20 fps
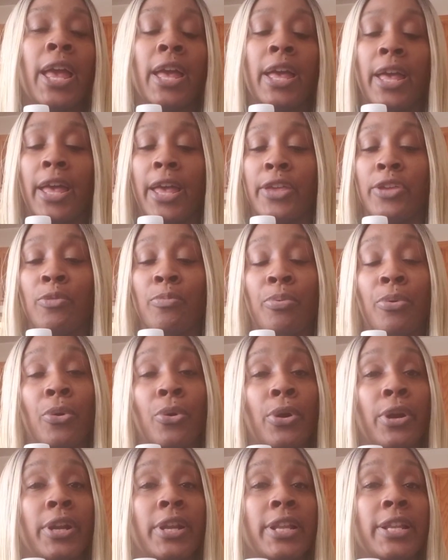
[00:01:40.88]
And you
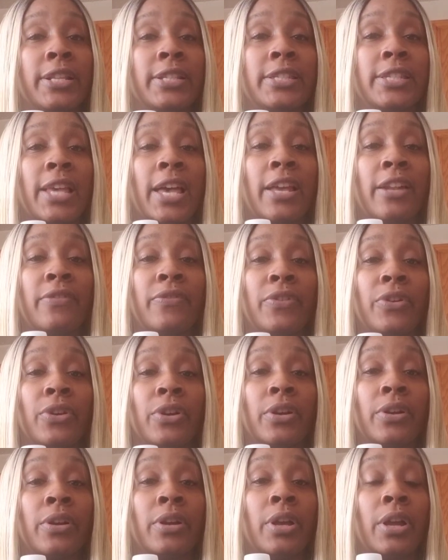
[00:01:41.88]
pour it inside of
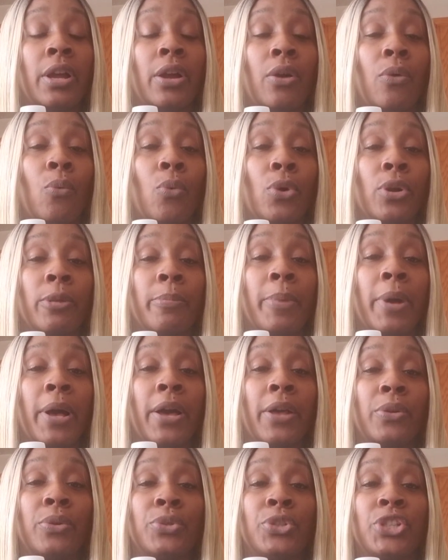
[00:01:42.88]
your water
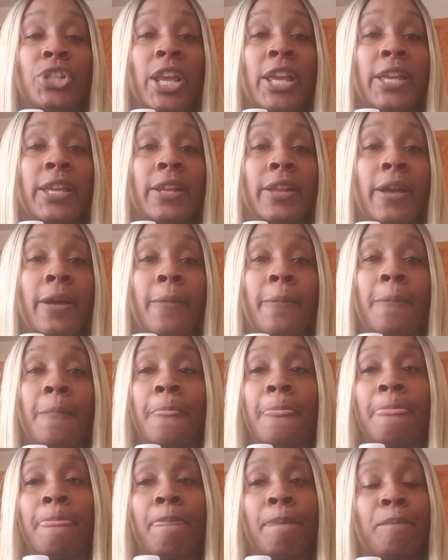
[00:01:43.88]
bottle, shake it up,
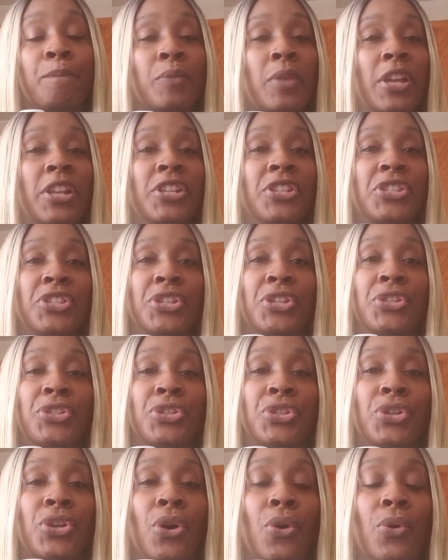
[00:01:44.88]
and it's good
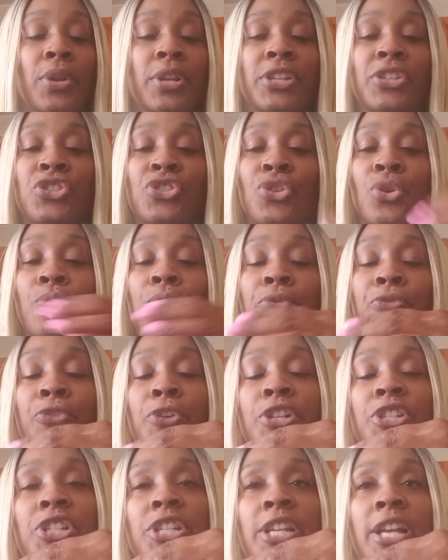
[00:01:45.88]
to go. And it's so
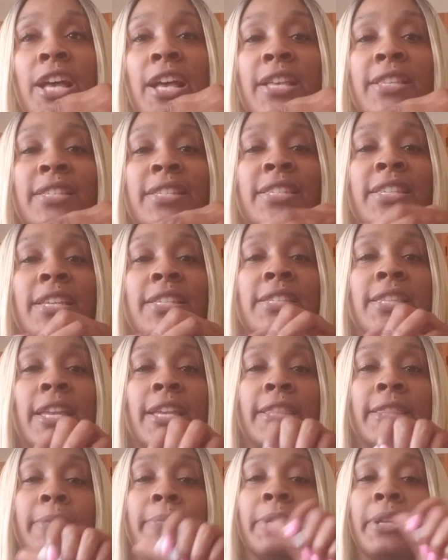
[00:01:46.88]
refreshing, guys. It tastes
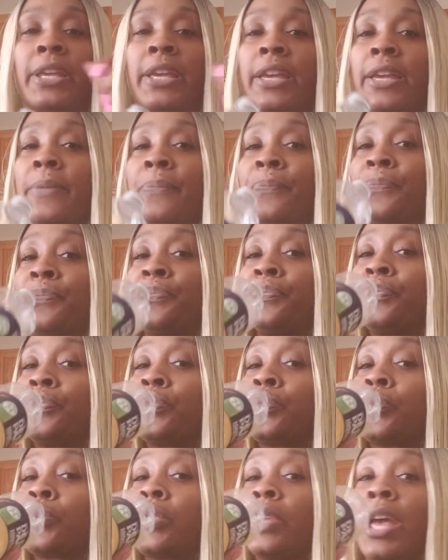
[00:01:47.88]
like lemonade.
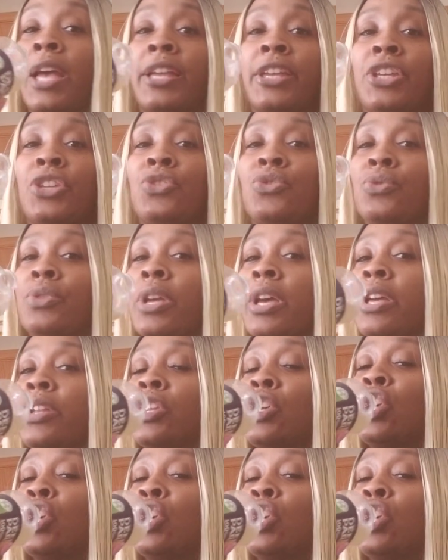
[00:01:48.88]
I kid you not.